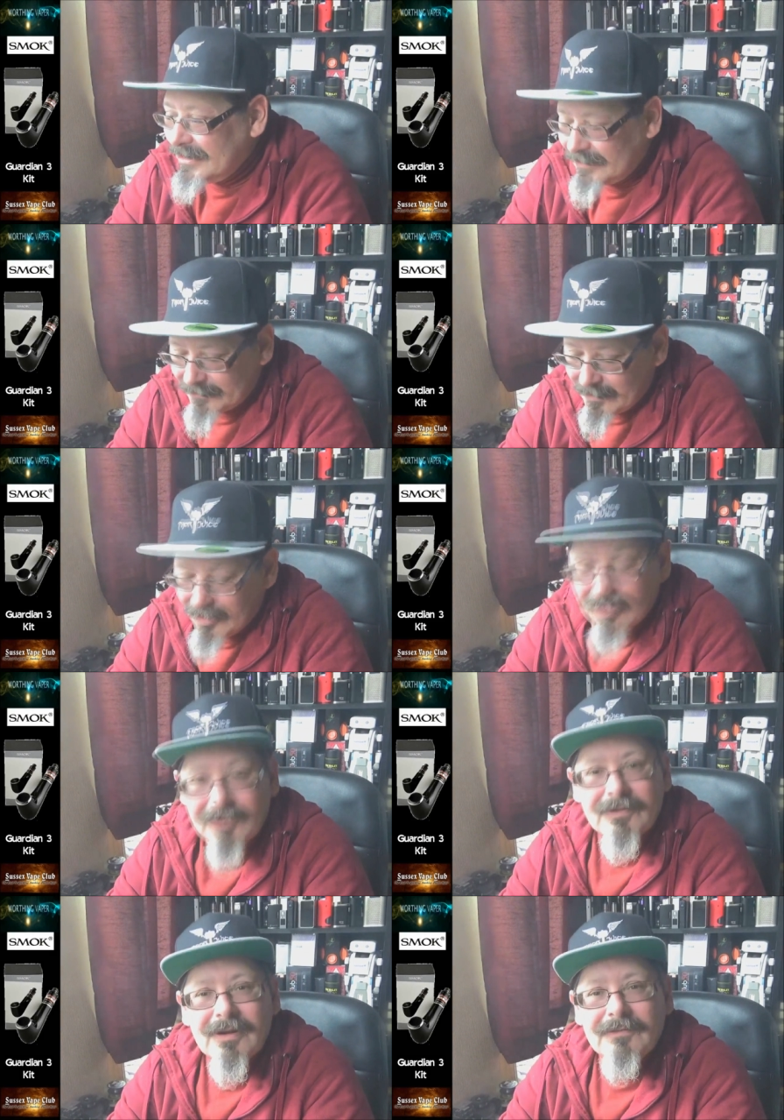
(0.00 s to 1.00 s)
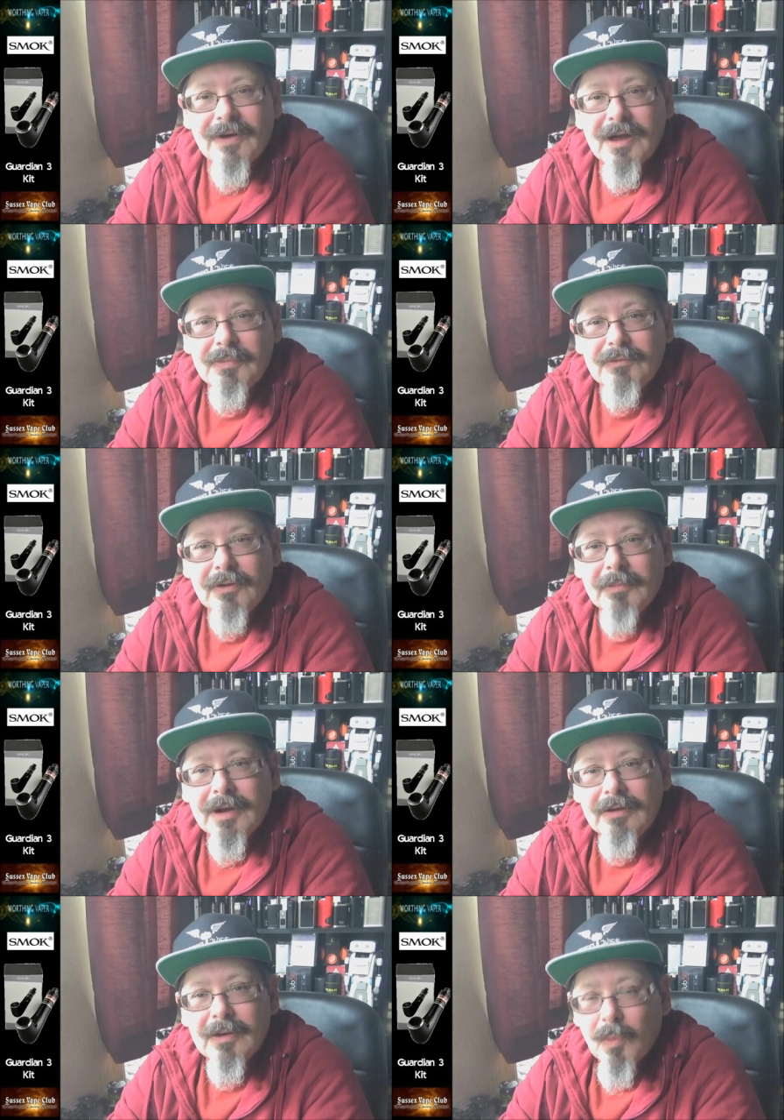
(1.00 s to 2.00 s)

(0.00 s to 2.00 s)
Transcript: this from? I got it from the Vapour Room here